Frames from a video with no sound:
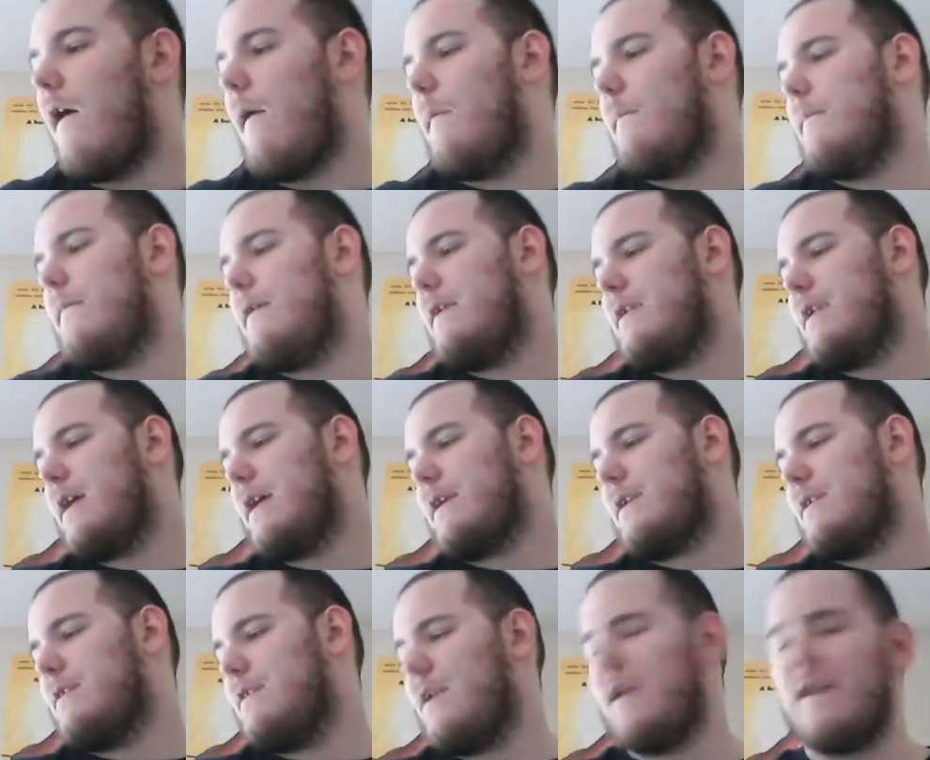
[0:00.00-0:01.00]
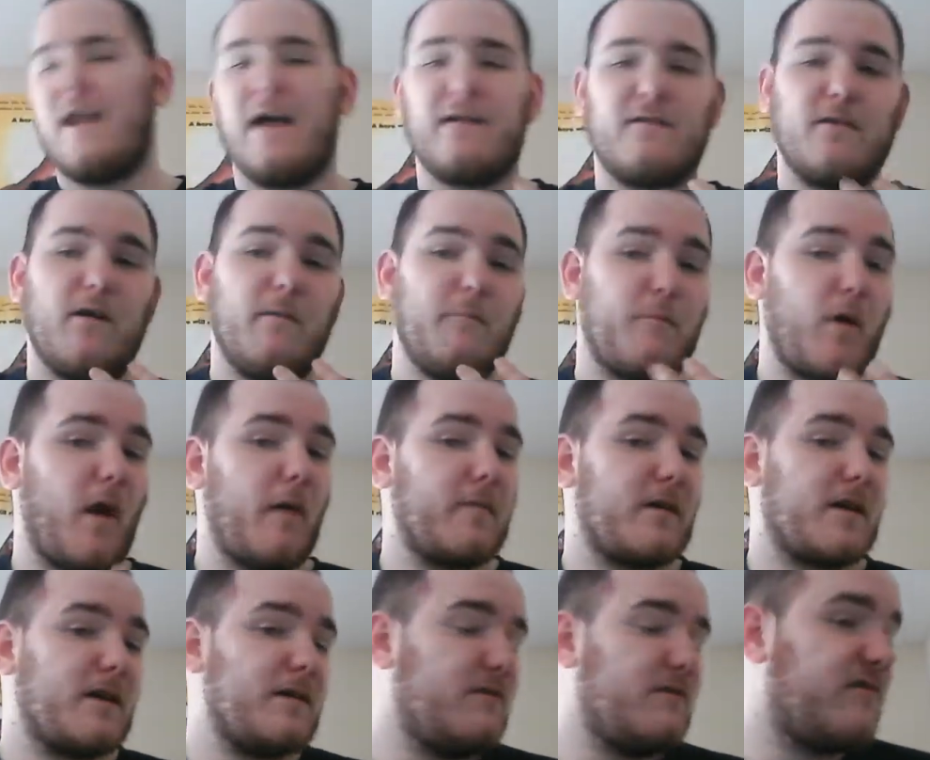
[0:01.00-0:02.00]
do? And I'm
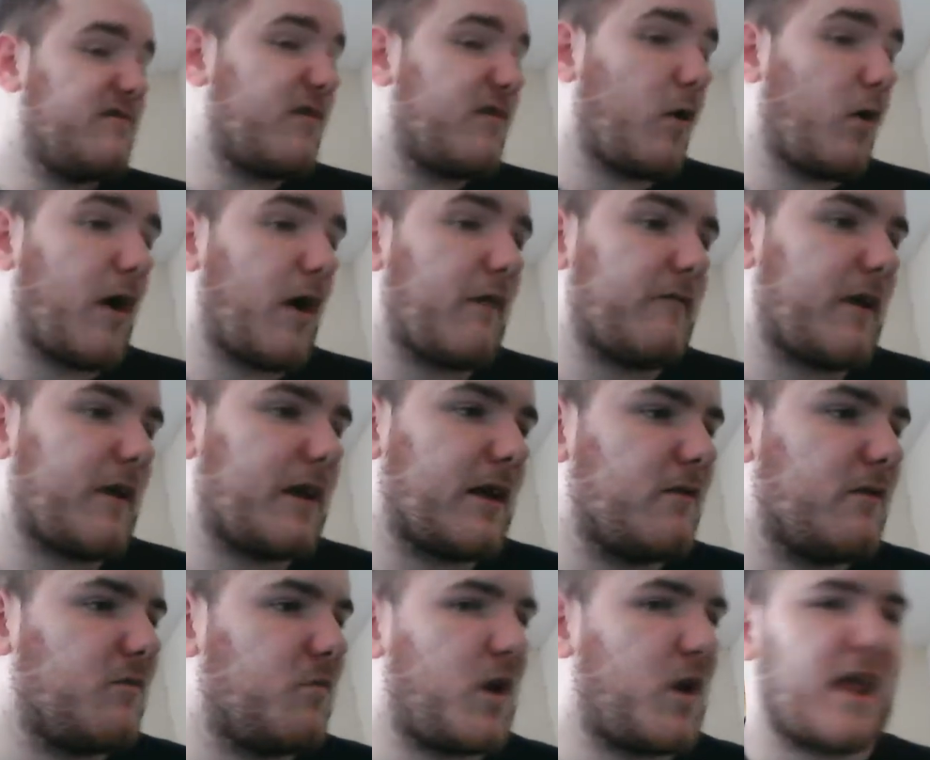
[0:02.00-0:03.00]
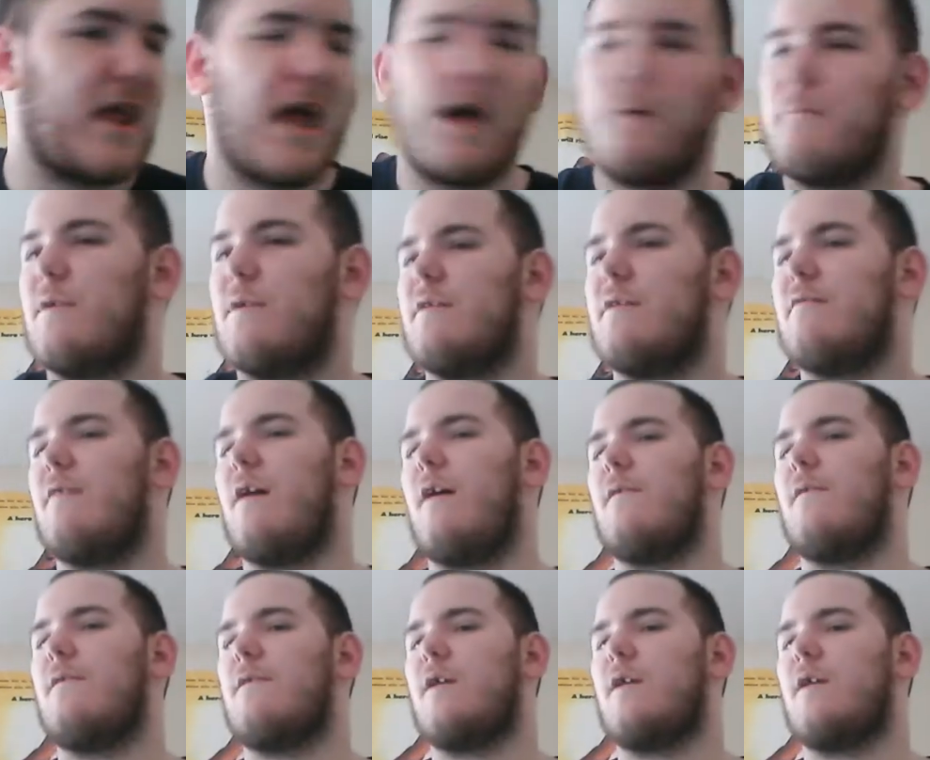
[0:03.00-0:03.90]
promising a new show that I think can work out pretty well.